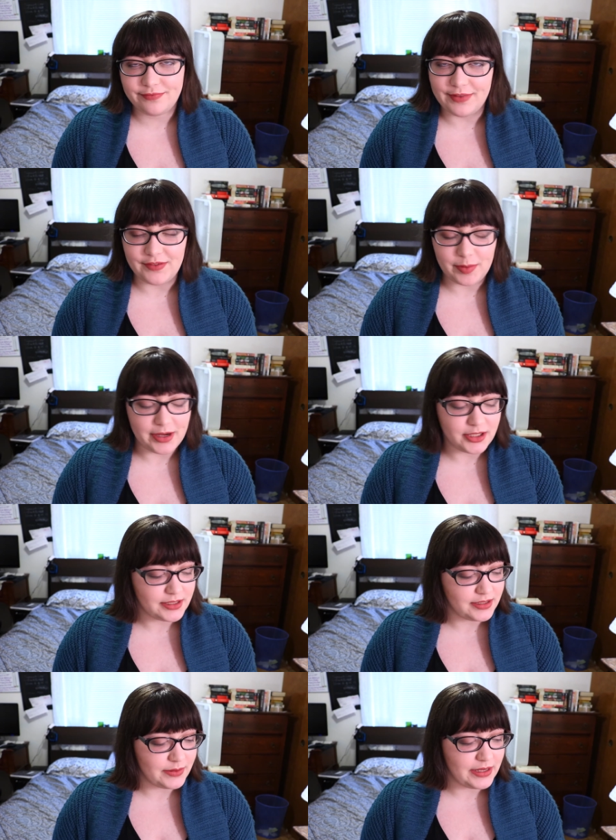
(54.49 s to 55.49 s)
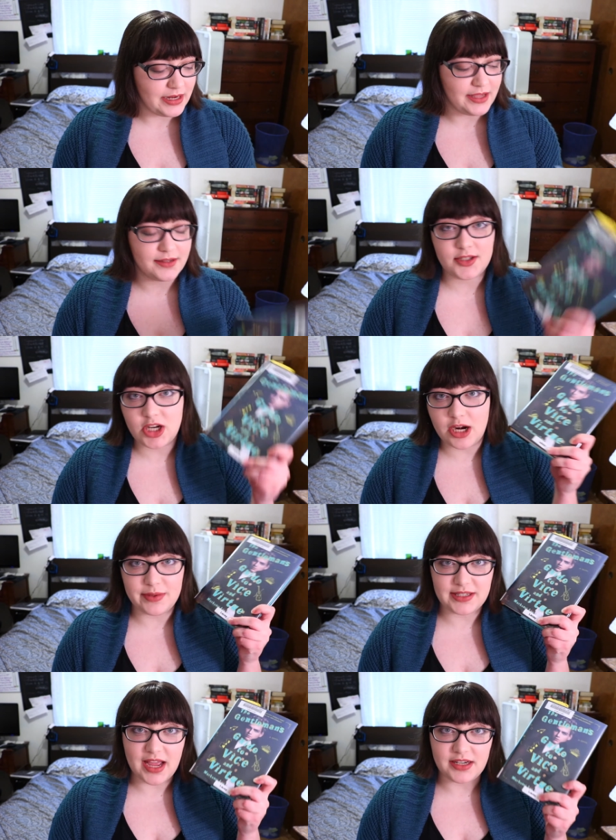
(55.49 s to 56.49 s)
fifty pages into it, is
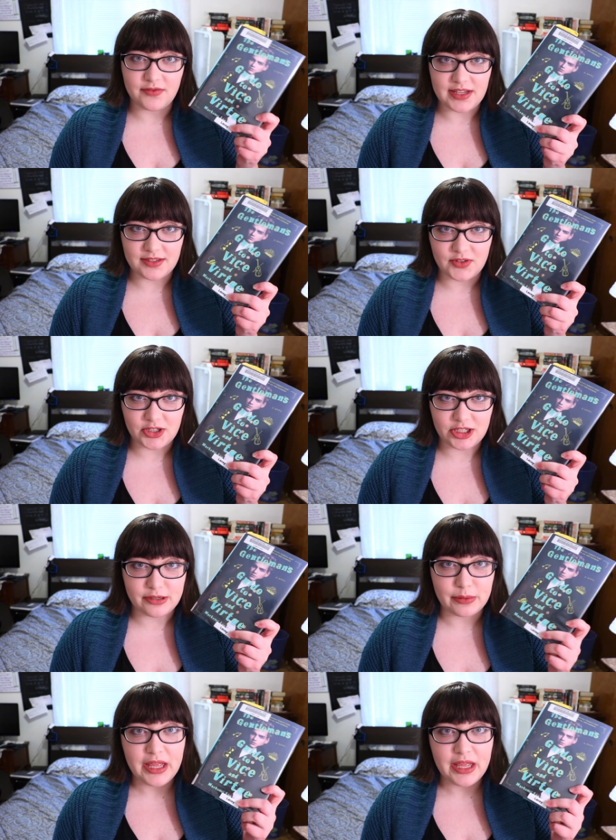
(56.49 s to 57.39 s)
Gentleman's Guide to Vice and Virtue.